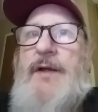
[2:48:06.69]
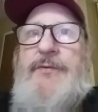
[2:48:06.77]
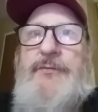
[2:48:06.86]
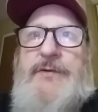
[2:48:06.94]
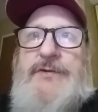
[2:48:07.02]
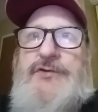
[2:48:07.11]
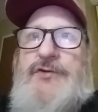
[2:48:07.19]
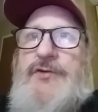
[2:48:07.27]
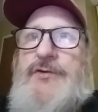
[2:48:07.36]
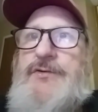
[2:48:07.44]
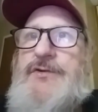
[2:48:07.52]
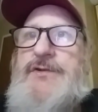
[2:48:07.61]
Got 3
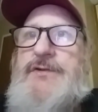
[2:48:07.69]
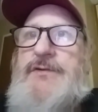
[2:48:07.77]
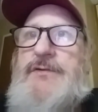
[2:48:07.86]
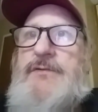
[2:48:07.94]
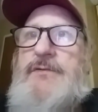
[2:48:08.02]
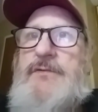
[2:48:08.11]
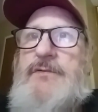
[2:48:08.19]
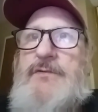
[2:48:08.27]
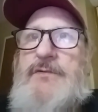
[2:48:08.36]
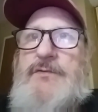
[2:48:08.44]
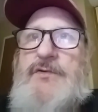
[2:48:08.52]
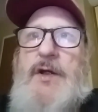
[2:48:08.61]
shirts and
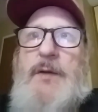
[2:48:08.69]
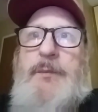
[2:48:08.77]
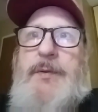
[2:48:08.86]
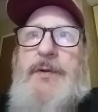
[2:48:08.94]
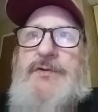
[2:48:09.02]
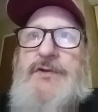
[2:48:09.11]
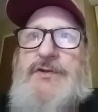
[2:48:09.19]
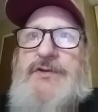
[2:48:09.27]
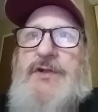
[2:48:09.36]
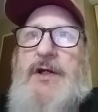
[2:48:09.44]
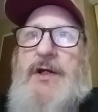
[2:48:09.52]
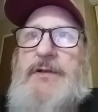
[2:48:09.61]
a couple pairs of
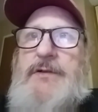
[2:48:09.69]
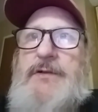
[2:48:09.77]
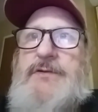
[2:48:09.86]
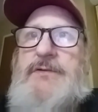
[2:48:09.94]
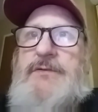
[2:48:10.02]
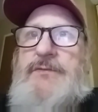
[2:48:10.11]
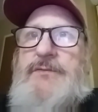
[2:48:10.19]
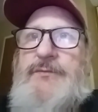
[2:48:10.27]
socks.